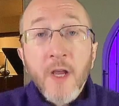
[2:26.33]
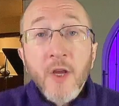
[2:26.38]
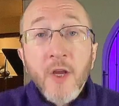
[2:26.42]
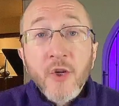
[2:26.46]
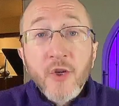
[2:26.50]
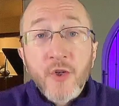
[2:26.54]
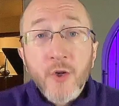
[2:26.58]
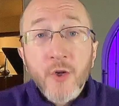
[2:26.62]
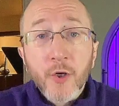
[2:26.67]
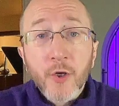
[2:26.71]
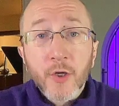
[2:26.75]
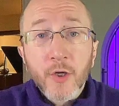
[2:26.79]

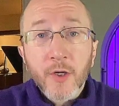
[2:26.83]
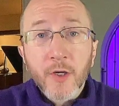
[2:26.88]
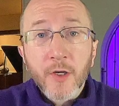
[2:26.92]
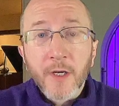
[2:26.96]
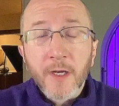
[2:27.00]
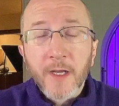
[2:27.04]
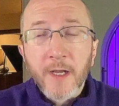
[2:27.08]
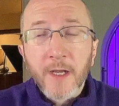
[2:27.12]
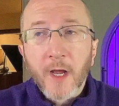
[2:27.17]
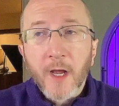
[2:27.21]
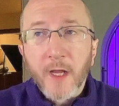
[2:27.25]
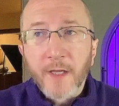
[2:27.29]
Sugar
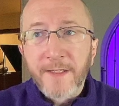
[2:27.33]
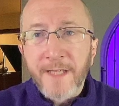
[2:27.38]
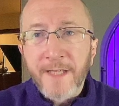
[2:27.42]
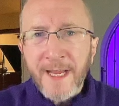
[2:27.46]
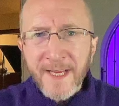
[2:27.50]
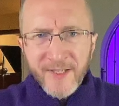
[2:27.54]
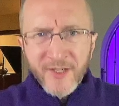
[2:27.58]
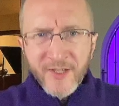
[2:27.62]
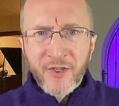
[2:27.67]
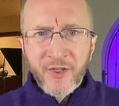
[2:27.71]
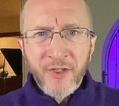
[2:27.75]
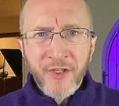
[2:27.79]

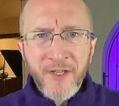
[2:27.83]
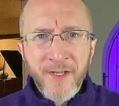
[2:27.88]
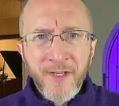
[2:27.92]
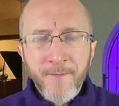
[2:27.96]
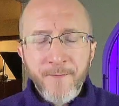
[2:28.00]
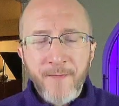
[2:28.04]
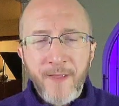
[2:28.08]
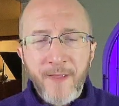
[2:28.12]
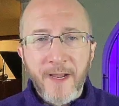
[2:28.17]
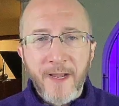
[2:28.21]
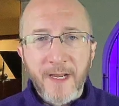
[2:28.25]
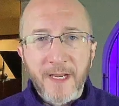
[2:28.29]
tastes
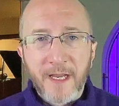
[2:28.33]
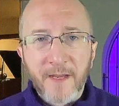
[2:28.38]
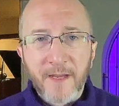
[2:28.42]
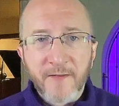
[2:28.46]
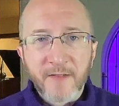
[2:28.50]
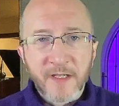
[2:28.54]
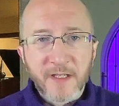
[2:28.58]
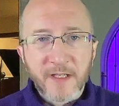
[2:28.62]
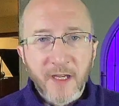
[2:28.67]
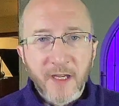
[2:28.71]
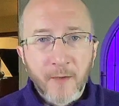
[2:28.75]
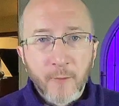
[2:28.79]
good, and it gives
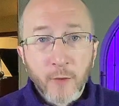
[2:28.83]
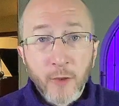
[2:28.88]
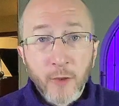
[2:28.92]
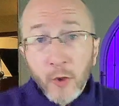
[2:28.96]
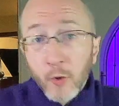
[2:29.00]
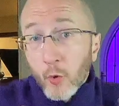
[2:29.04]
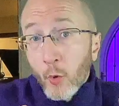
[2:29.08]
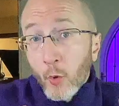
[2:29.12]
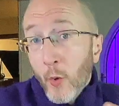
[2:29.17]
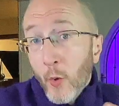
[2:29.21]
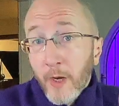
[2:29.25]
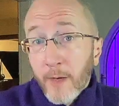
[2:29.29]
us a
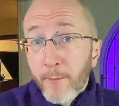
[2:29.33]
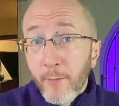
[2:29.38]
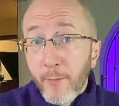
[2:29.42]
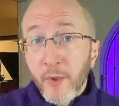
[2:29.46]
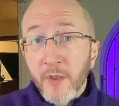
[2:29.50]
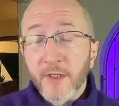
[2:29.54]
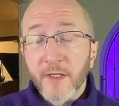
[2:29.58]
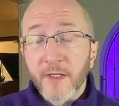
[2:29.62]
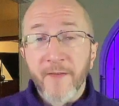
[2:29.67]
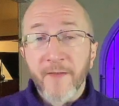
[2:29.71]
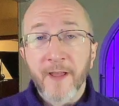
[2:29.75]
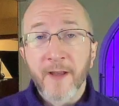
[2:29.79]
little quick
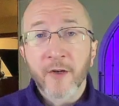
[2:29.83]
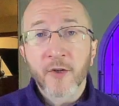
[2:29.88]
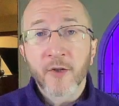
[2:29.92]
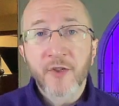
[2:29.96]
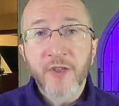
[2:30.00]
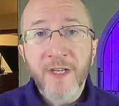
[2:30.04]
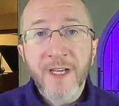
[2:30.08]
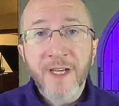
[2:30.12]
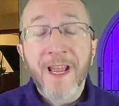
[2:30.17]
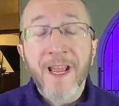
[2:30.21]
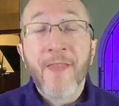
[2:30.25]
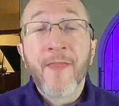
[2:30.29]
boost of
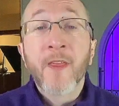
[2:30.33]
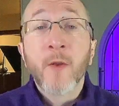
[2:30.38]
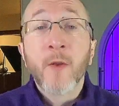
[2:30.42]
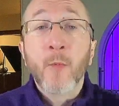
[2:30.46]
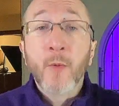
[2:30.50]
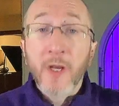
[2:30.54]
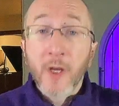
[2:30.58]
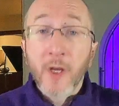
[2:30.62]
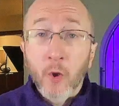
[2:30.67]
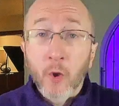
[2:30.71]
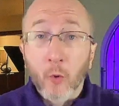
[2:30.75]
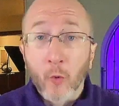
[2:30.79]
energy, and then
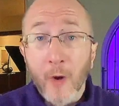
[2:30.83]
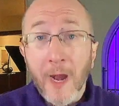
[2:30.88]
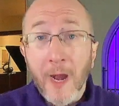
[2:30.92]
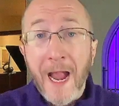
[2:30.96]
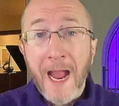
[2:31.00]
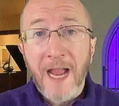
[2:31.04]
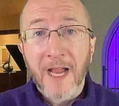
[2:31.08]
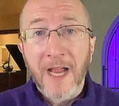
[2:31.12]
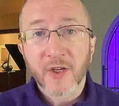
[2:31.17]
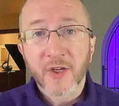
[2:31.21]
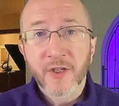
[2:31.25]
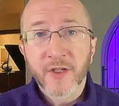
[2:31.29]
we
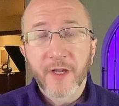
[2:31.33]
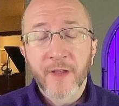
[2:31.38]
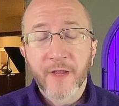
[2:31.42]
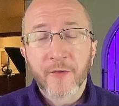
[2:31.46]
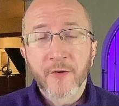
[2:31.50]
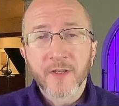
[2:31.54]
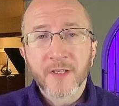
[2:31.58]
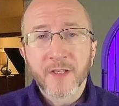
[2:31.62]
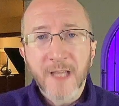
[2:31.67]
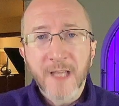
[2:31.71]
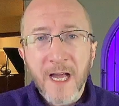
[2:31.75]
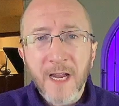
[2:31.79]
crash. And
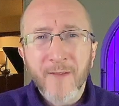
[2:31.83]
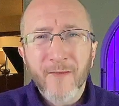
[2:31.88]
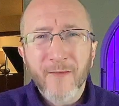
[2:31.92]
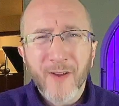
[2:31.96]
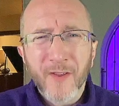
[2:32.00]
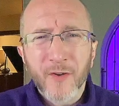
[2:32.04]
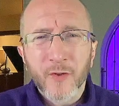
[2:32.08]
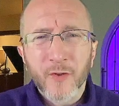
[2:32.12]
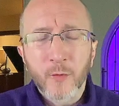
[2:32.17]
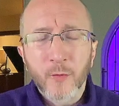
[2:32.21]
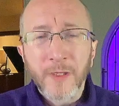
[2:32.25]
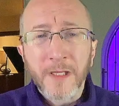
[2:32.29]
there's a lot of
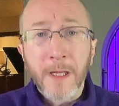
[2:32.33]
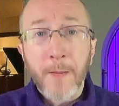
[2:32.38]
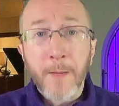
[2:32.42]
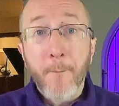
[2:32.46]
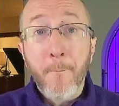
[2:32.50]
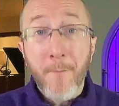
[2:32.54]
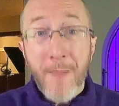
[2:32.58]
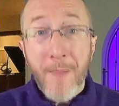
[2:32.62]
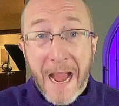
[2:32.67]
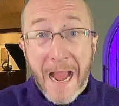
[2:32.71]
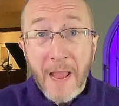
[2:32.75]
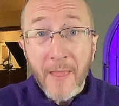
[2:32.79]
other really
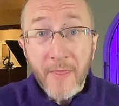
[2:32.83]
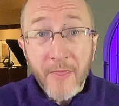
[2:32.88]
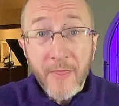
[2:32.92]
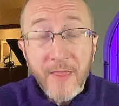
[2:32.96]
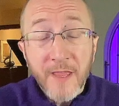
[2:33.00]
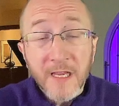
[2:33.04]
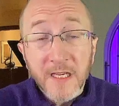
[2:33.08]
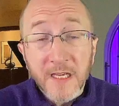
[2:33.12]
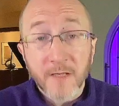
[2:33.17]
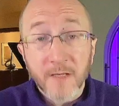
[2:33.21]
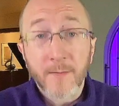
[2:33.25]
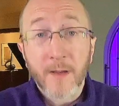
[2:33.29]
bad
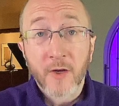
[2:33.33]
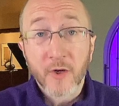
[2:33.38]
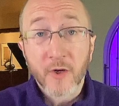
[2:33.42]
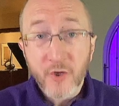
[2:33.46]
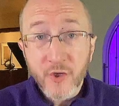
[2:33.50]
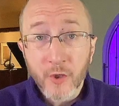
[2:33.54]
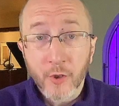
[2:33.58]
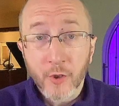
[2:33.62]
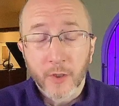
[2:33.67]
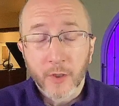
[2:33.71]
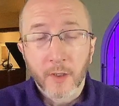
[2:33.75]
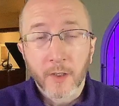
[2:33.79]
things about
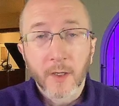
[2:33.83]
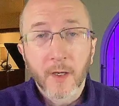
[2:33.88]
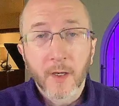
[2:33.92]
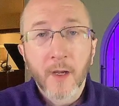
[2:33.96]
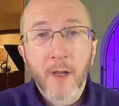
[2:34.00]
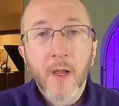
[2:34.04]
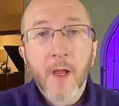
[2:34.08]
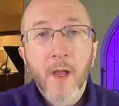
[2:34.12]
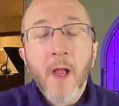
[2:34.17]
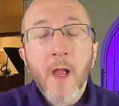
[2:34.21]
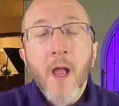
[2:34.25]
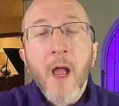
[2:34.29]
sugar.
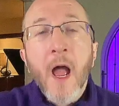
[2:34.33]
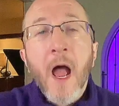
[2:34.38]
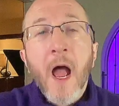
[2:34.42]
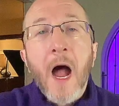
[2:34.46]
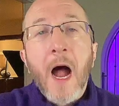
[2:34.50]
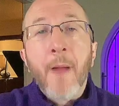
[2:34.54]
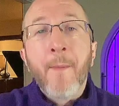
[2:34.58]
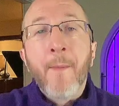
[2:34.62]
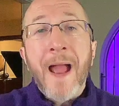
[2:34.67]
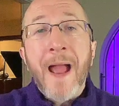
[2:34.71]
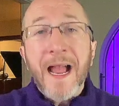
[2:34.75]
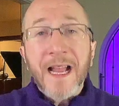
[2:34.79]

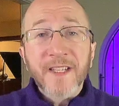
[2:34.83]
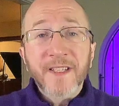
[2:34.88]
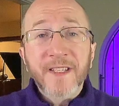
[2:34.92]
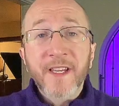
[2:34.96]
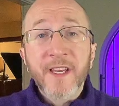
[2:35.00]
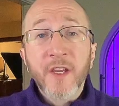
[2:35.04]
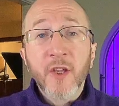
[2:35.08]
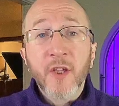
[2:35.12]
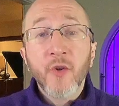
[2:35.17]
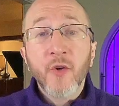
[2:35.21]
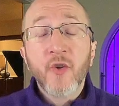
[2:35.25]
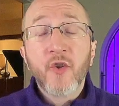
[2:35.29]
I'm
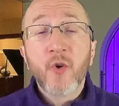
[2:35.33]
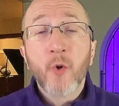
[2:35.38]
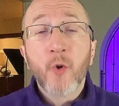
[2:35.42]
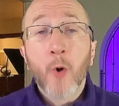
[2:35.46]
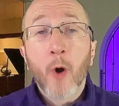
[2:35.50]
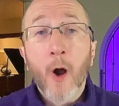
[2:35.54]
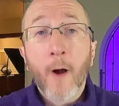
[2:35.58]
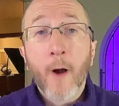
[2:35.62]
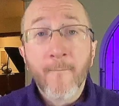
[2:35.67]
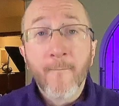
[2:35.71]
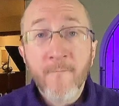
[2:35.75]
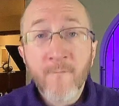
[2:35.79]
asking you to
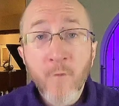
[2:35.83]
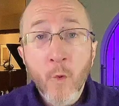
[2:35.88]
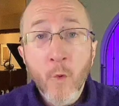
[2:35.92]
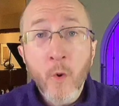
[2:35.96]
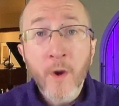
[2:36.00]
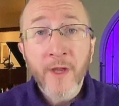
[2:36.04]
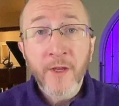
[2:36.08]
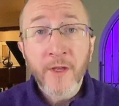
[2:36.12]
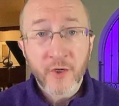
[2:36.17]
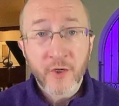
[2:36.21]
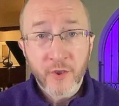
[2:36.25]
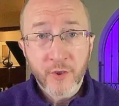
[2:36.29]

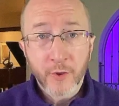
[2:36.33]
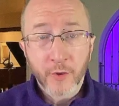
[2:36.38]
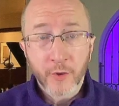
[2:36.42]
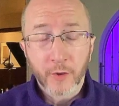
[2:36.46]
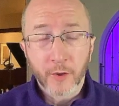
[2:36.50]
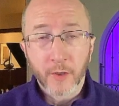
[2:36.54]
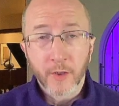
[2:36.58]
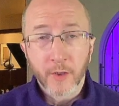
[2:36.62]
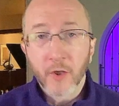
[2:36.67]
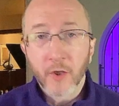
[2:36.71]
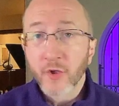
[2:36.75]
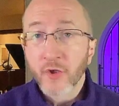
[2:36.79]
avoid
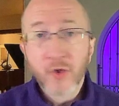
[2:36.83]
sugar.